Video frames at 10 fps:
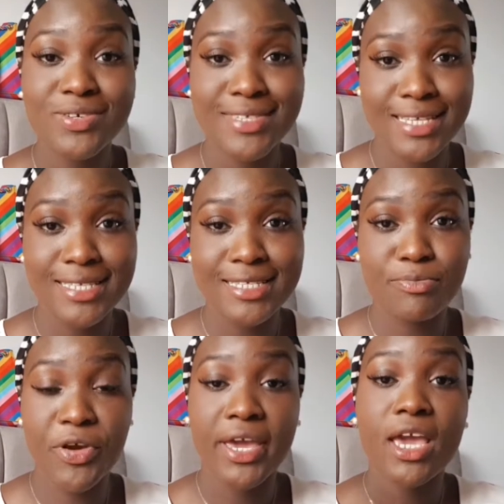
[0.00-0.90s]
Clean your
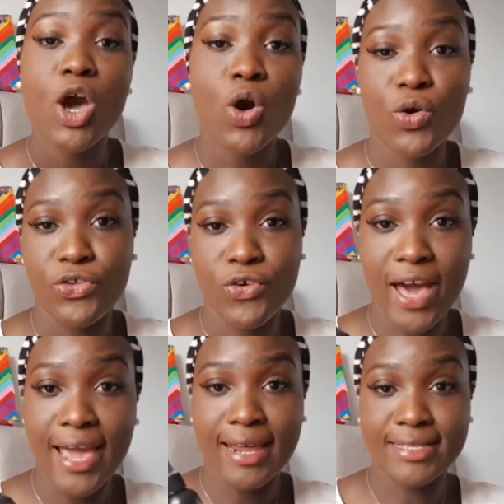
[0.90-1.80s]
setting spray on
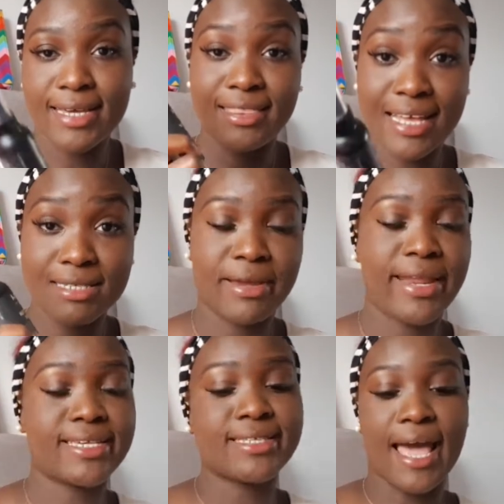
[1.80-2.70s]
your highlighter. That's
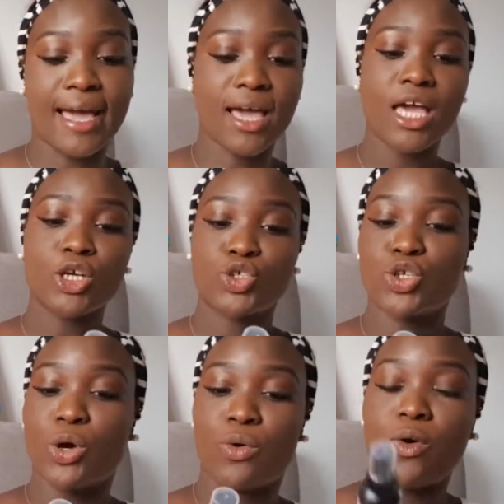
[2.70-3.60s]
my next hack.
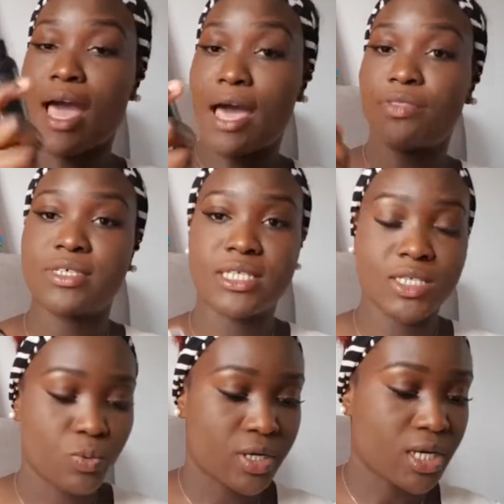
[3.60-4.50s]
So how
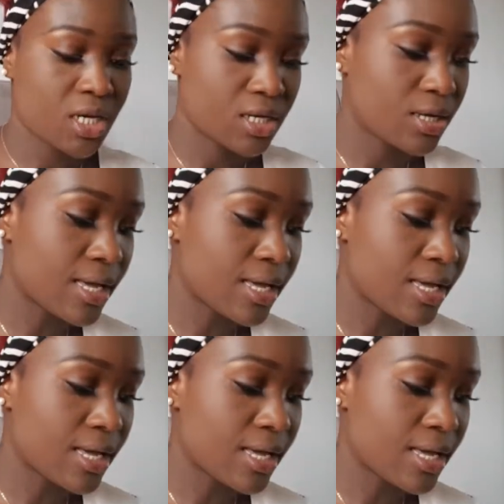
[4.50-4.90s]
does this work?